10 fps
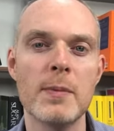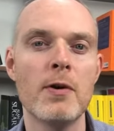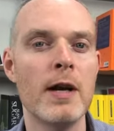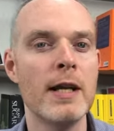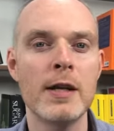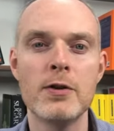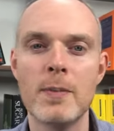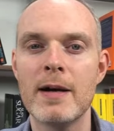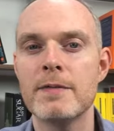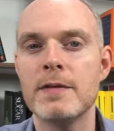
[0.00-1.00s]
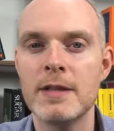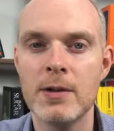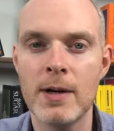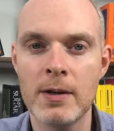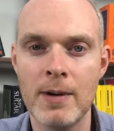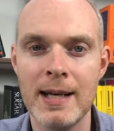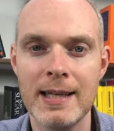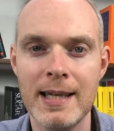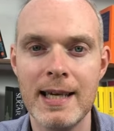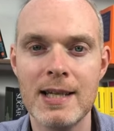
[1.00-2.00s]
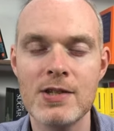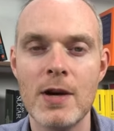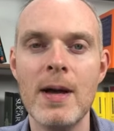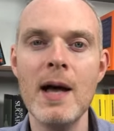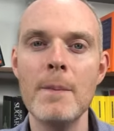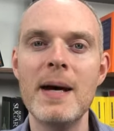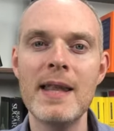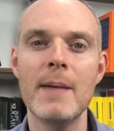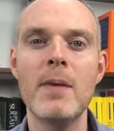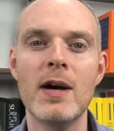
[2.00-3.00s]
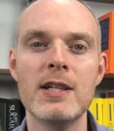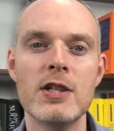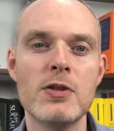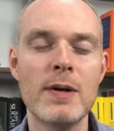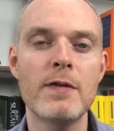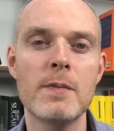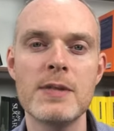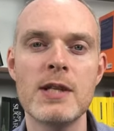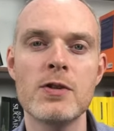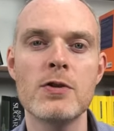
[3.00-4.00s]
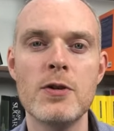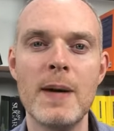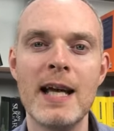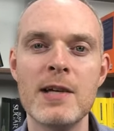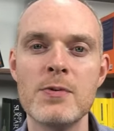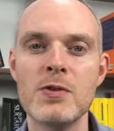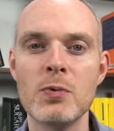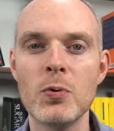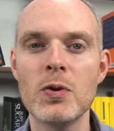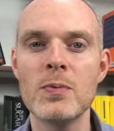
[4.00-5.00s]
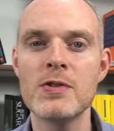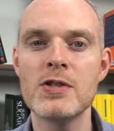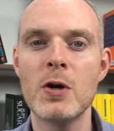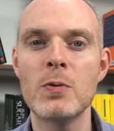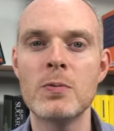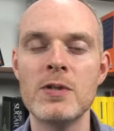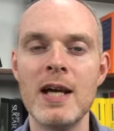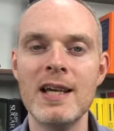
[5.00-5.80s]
You're earning under about 50 grand a year. So bear that in mind, you know, 25% is not too bad. It was a rule that was told